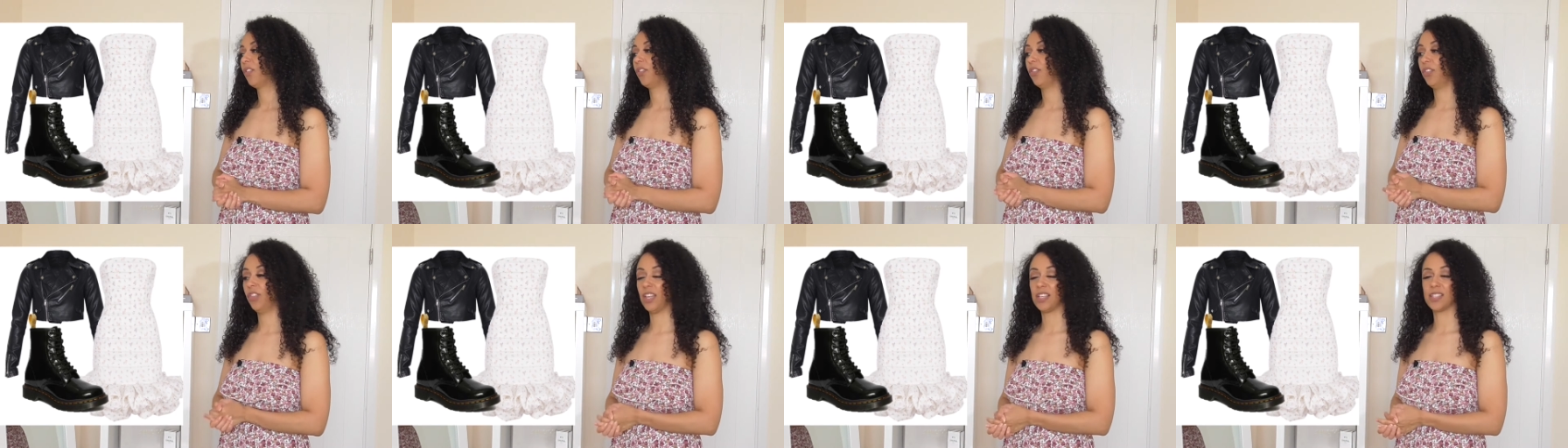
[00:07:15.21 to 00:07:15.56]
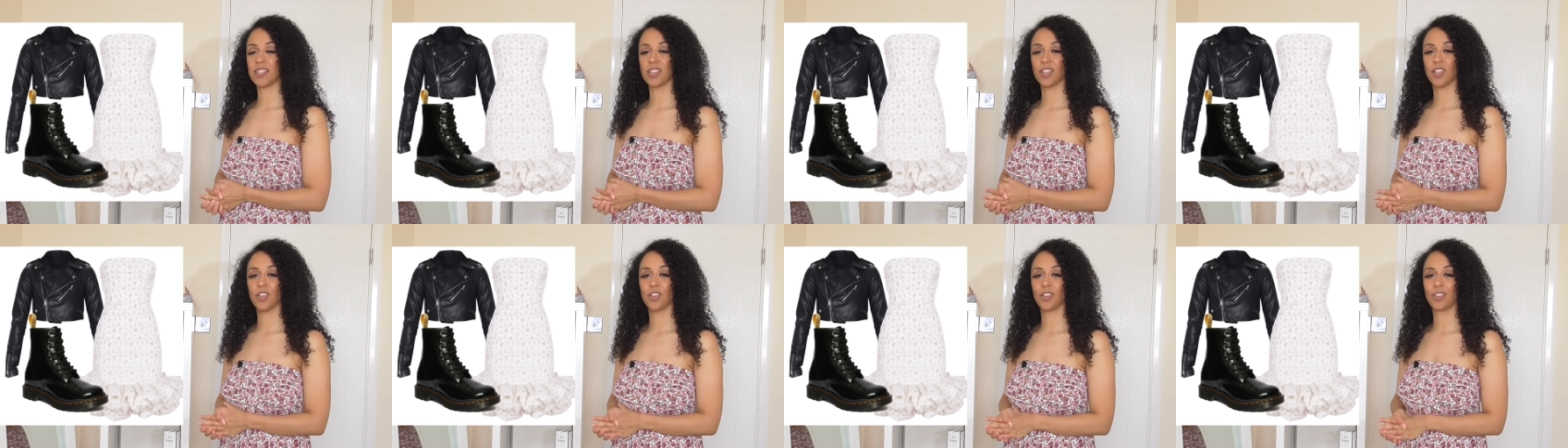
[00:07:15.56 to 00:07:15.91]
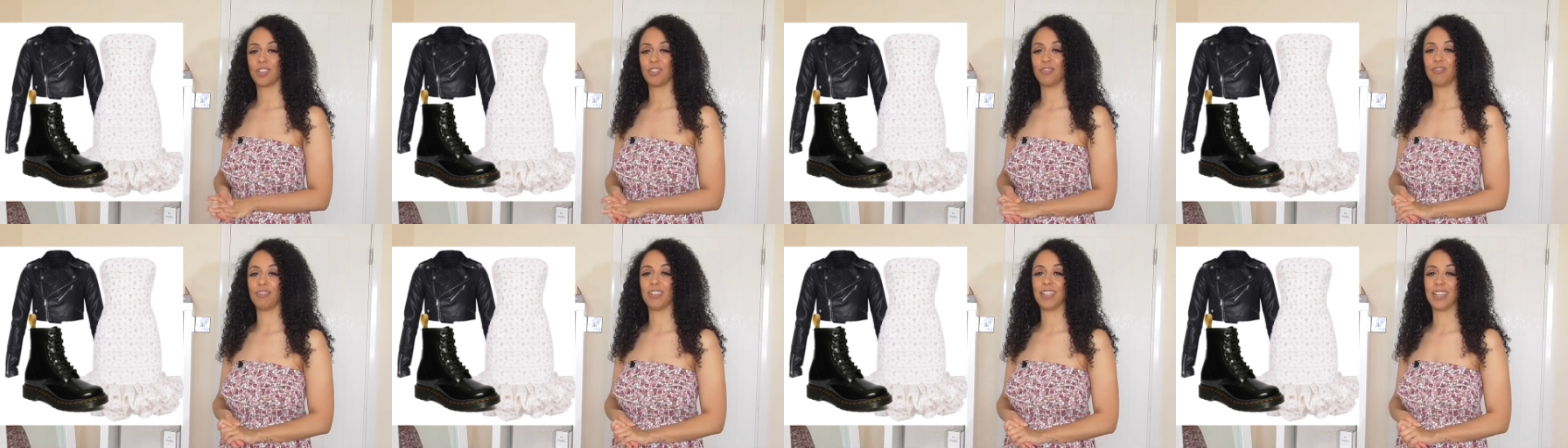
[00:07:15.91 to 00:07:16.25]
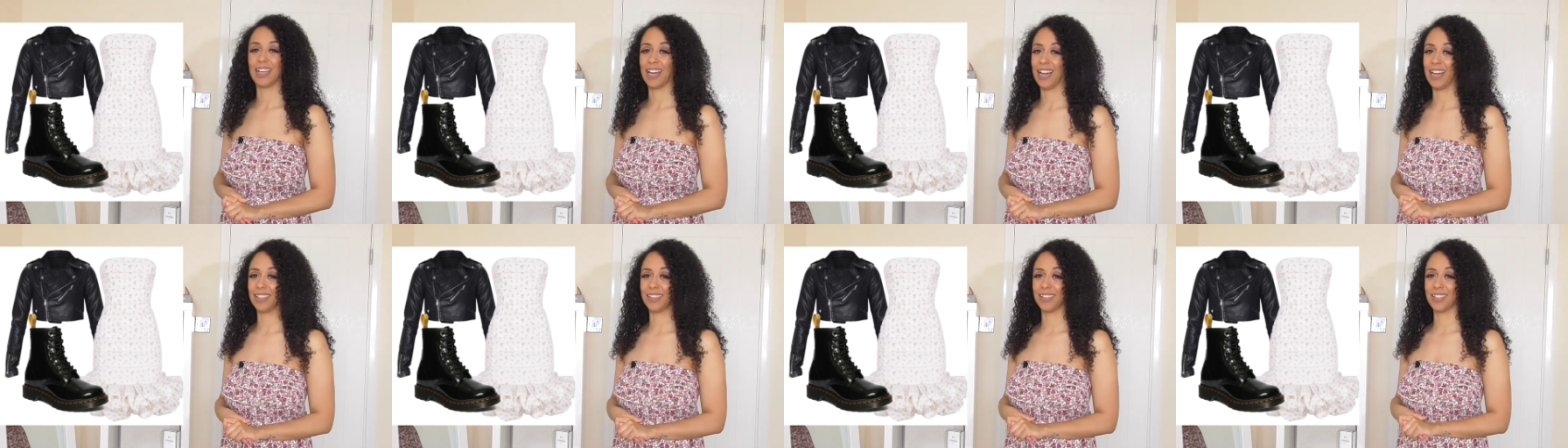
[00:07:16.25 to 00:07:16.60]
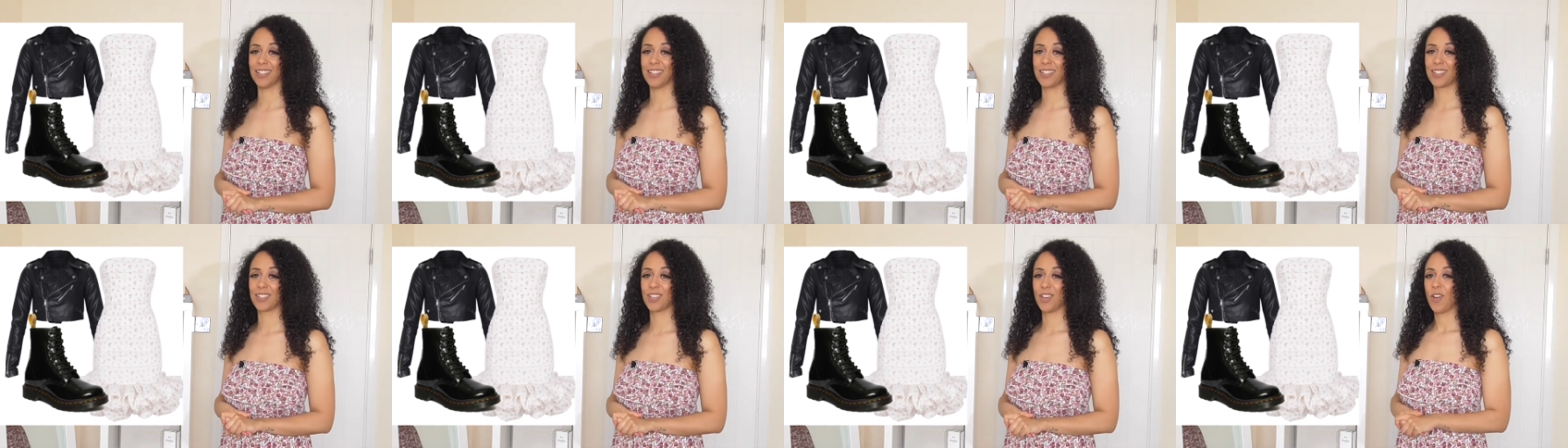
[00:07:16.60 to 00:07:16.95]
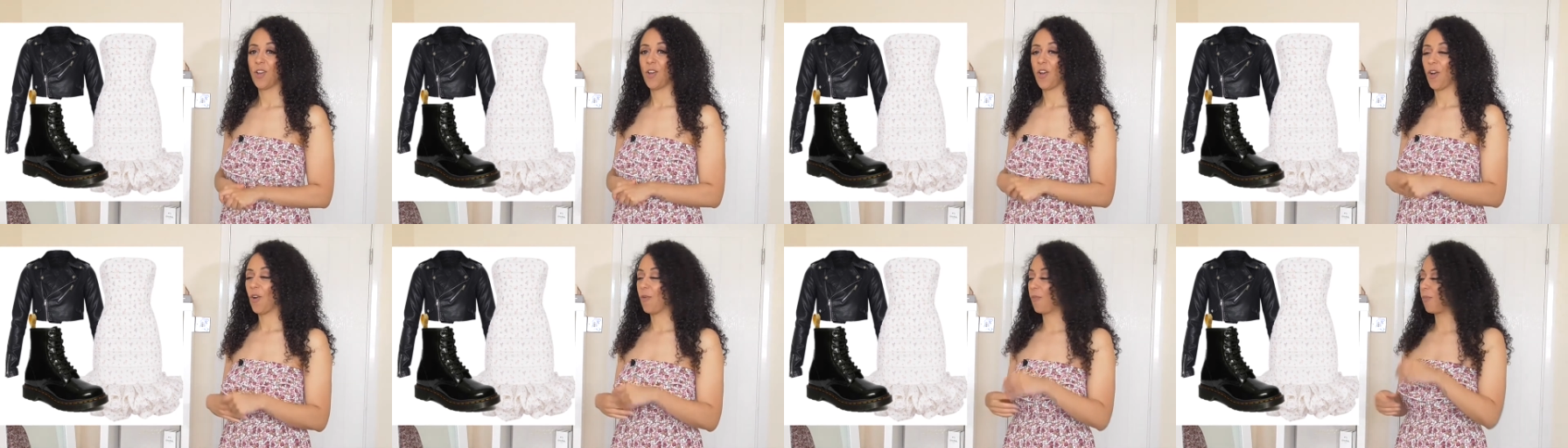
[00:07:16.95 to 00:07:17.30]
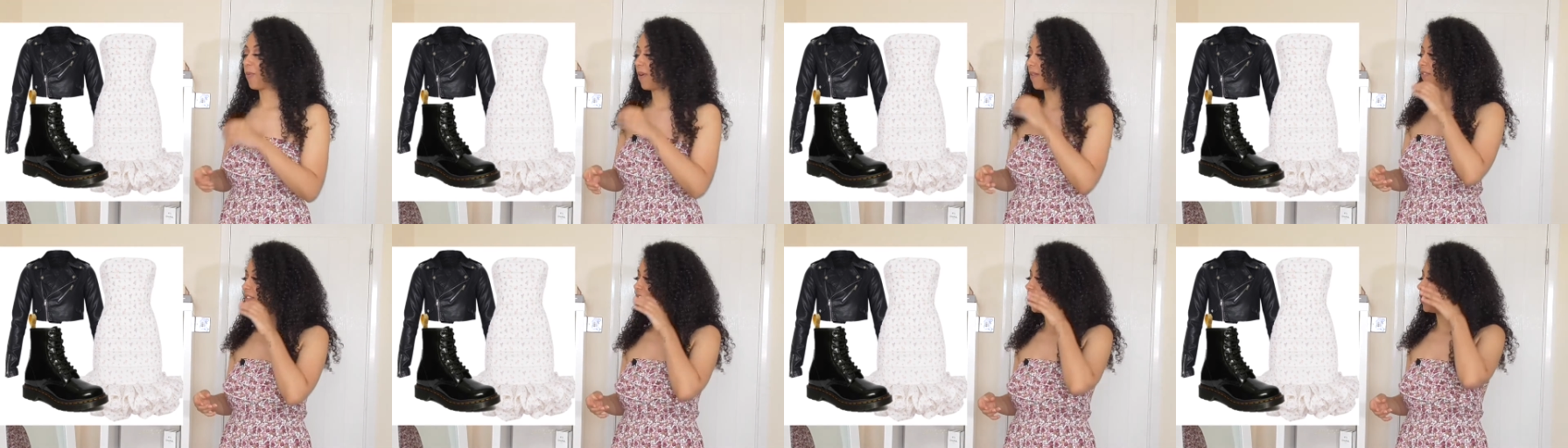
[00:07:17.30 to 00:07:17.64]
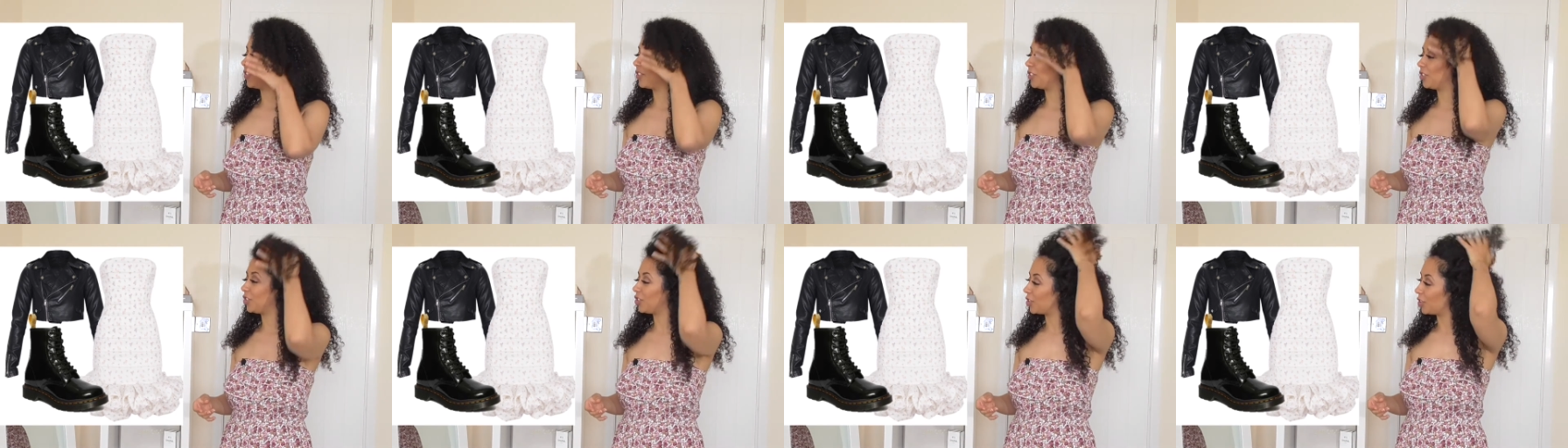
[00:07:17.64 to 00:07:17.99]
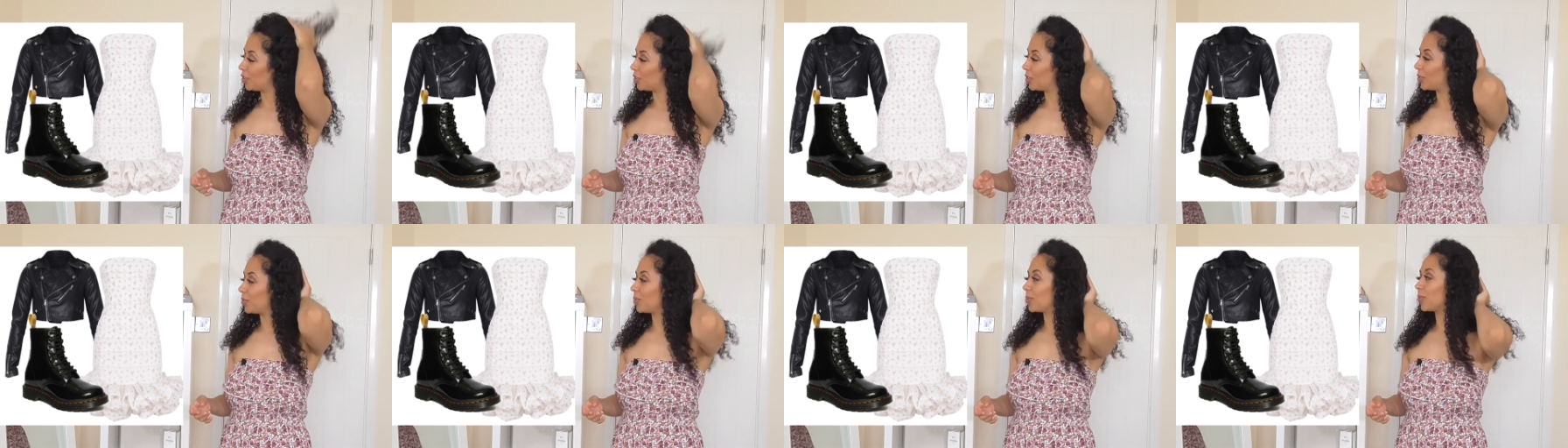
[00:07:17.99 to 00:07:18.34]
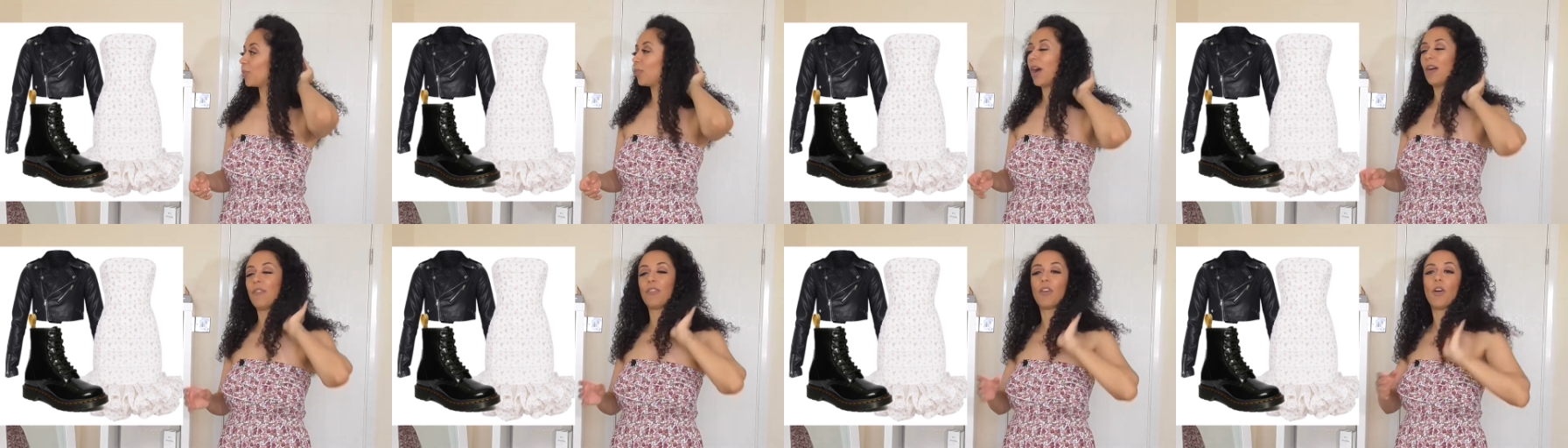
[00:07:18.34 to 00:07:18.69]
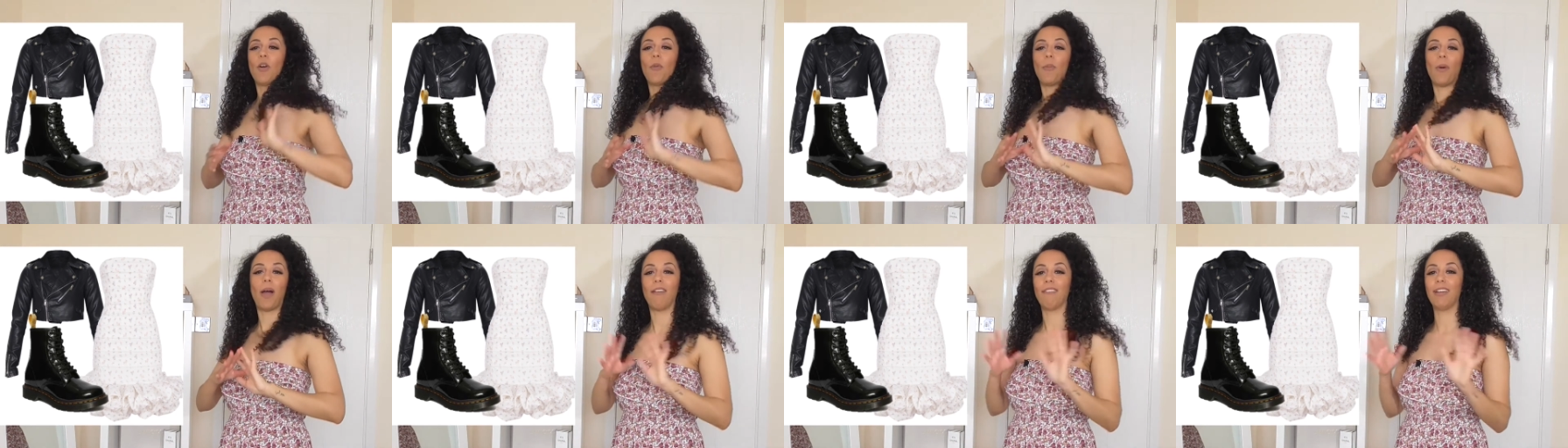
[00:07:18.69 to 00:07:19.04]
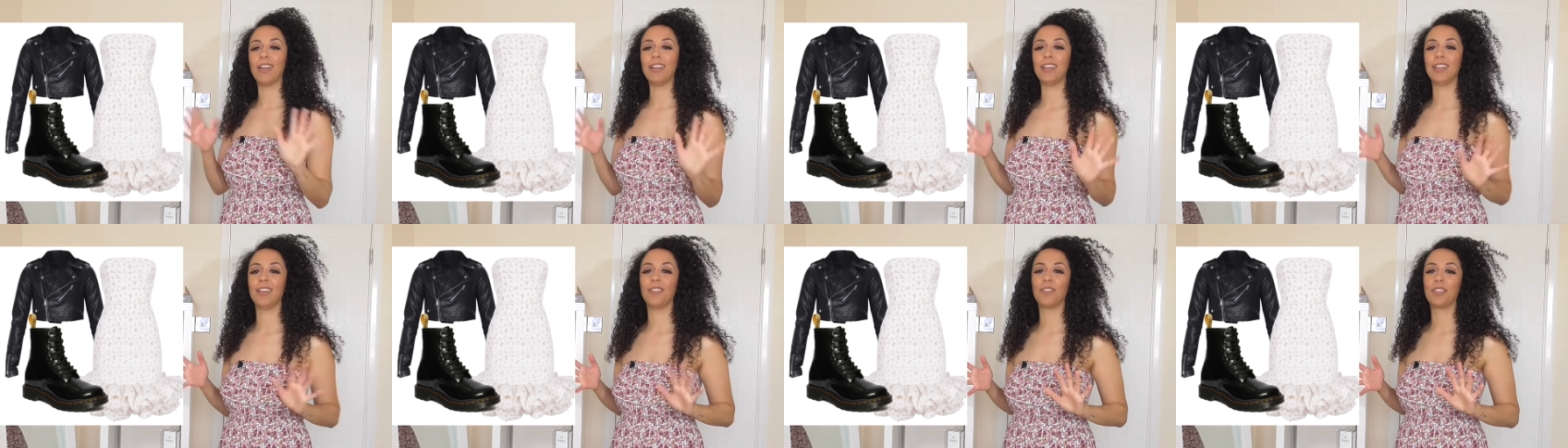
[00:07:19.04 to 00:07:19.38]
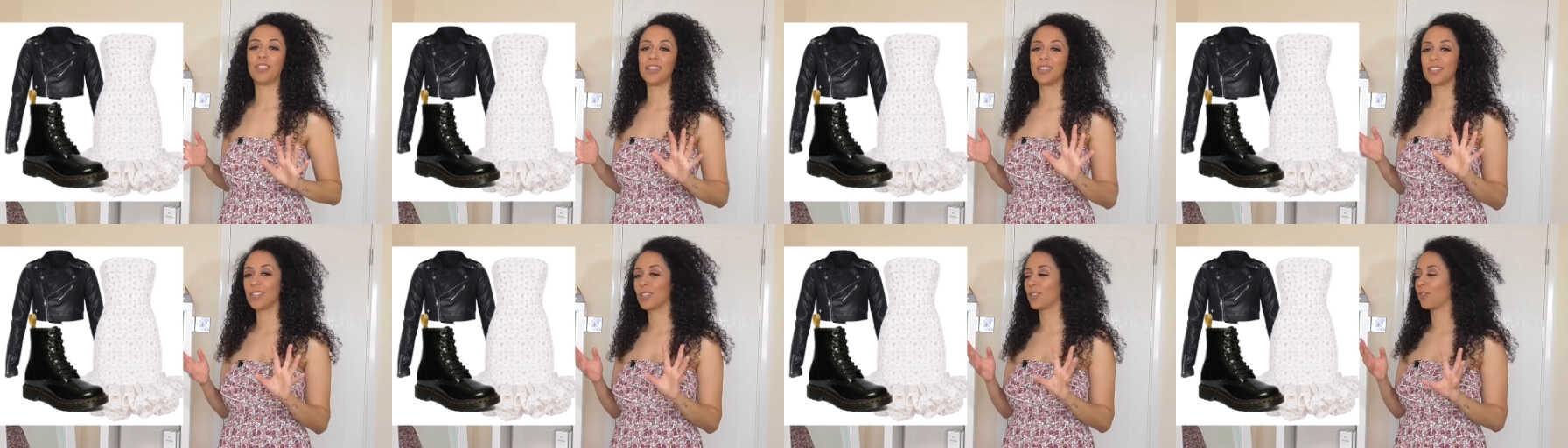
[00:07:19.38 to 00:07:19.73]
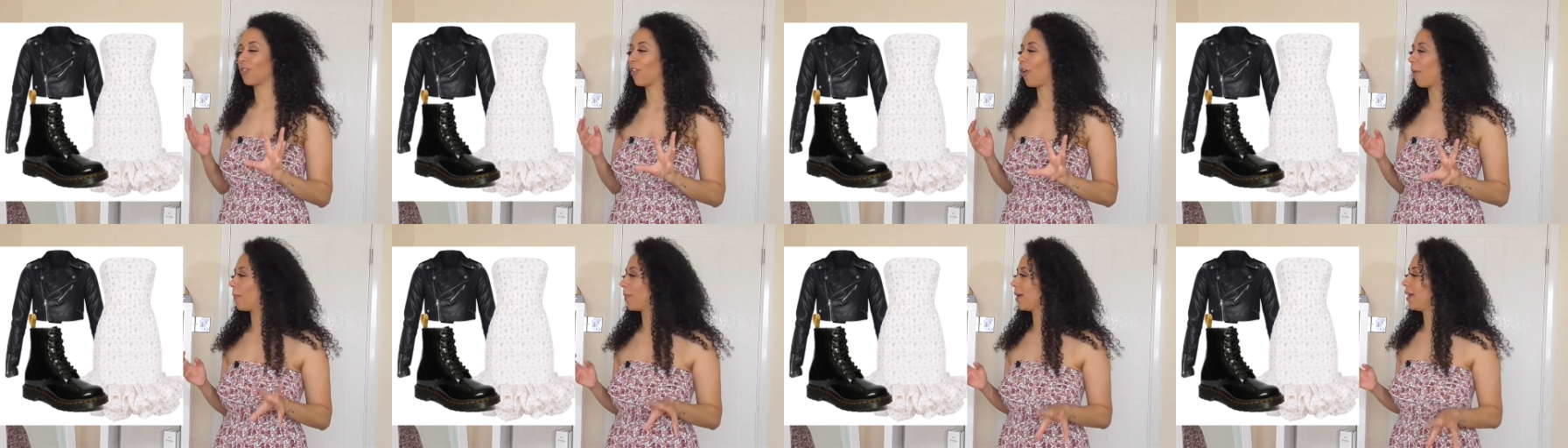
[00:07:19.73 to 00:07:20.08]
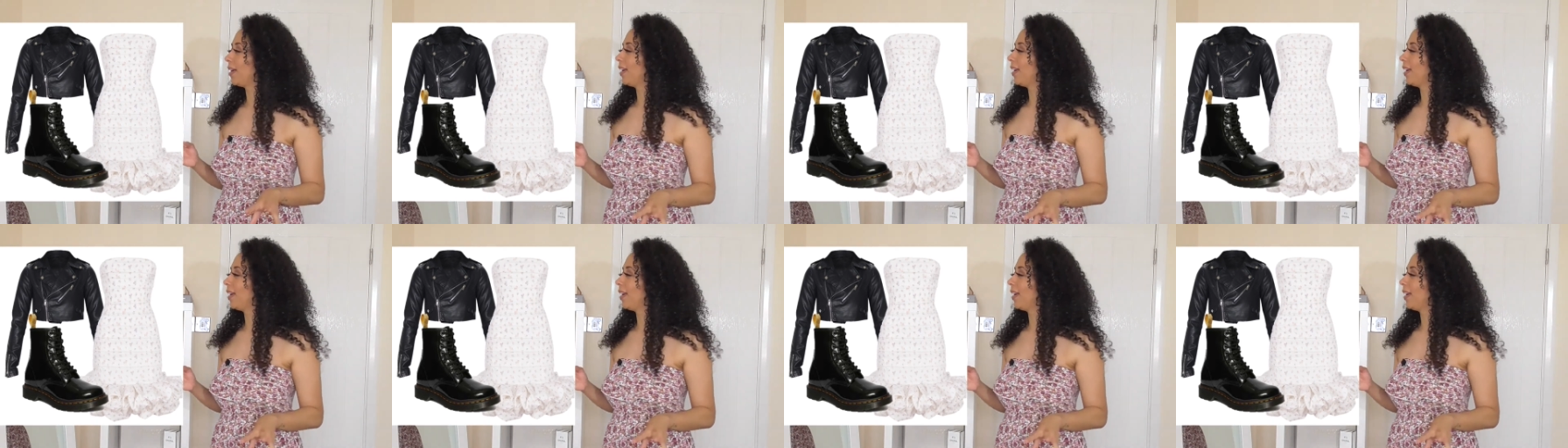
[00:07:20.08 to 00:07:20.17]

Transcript: this look regardless of whether the shoe, whether or where any of this is from.